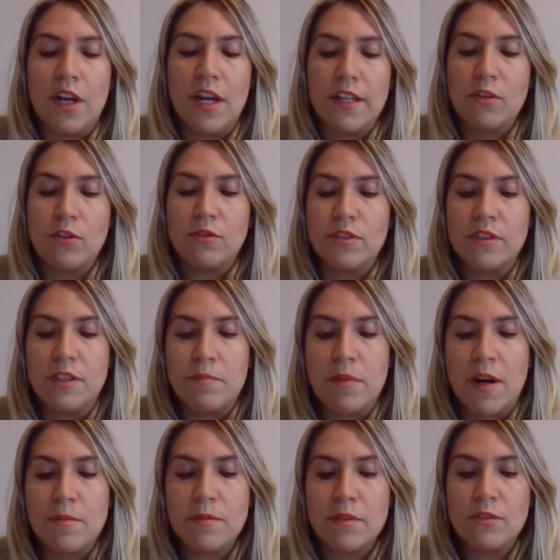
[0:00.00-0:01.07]
the head of the
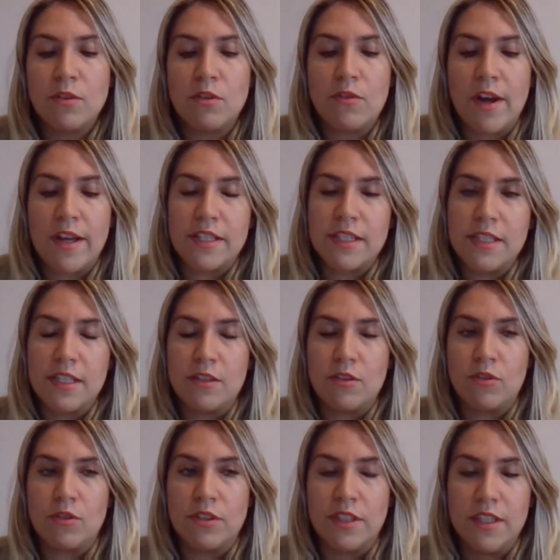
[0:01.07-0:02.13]
department or vice
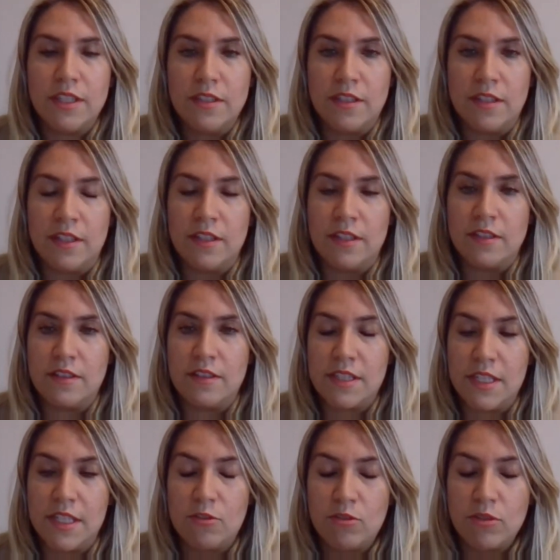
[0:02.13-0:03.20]
dean or dean
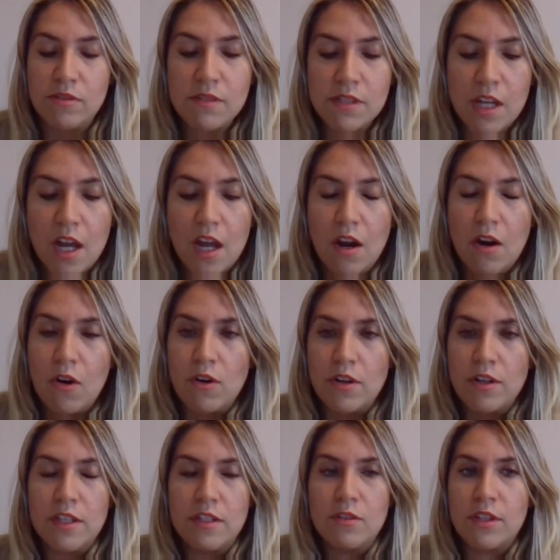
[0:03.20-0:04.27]
in sequence,
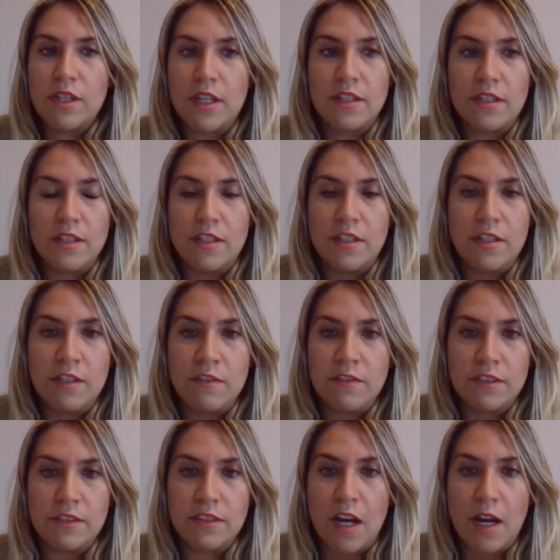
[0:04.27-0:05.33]
or you can
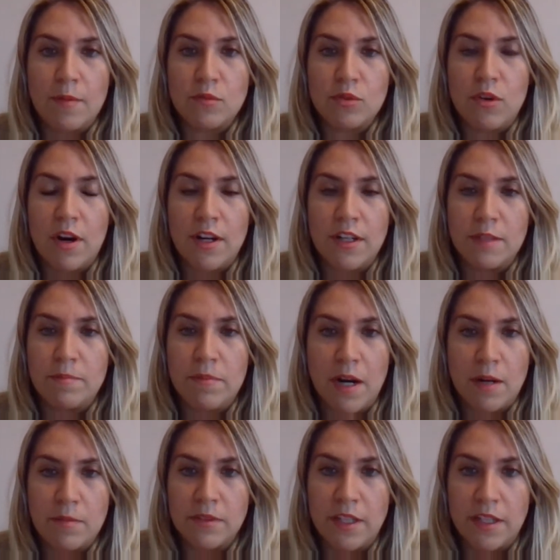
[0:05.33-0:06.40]
even come to our
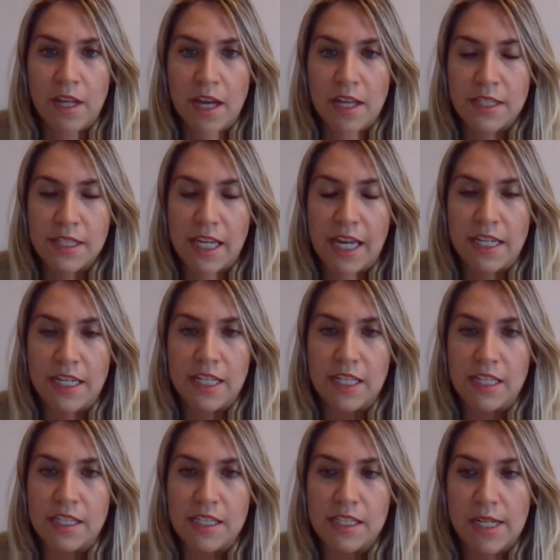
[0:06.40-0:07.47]
department and ask
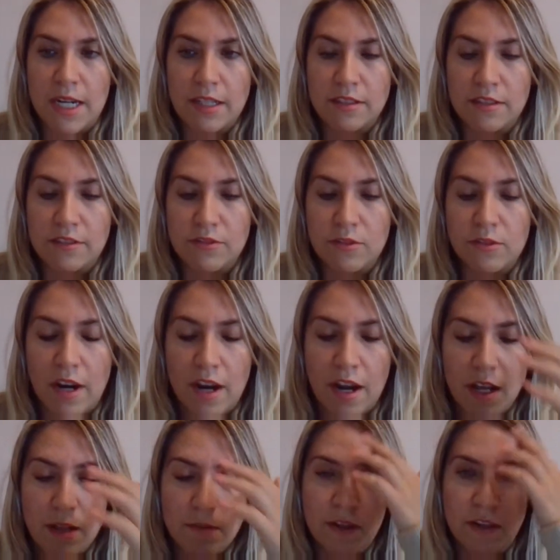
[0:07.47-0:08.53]
any instructor for
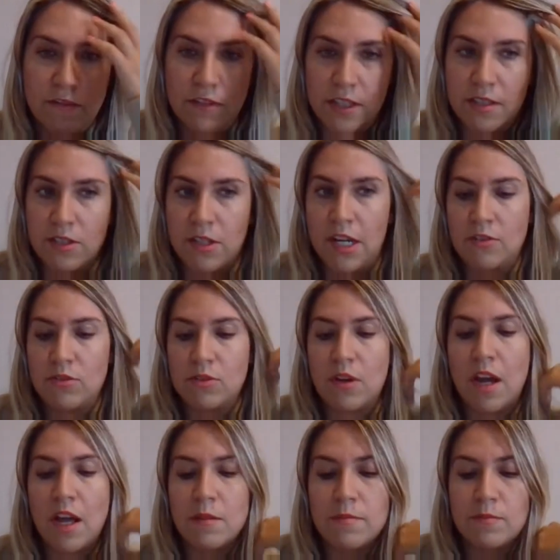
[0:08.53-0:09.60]
help, and we try
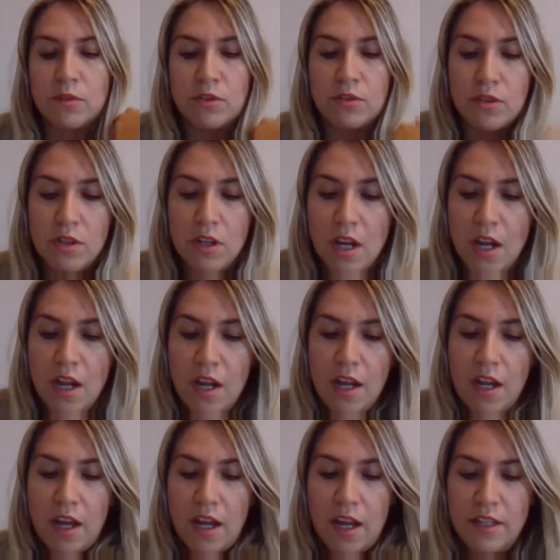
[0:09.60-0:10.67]
to help you.
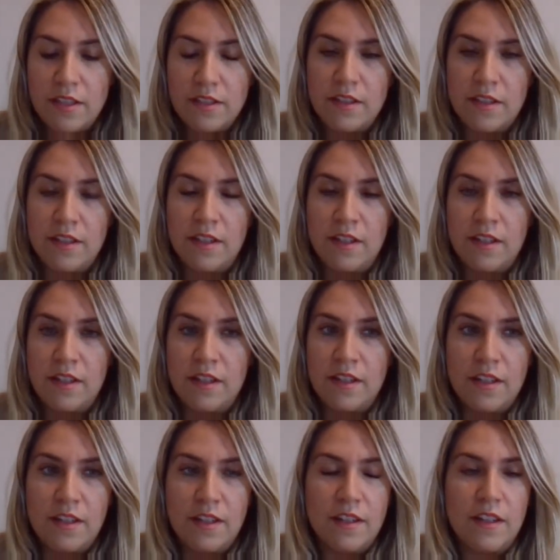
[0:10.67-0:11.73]

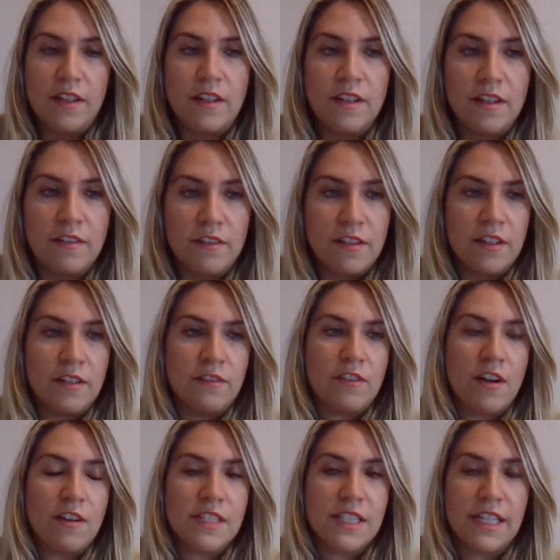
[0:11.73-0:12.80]
And
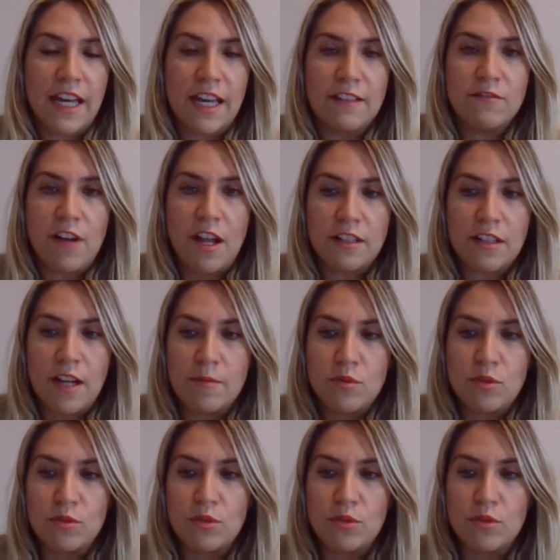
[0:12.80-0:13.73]
once again, welcome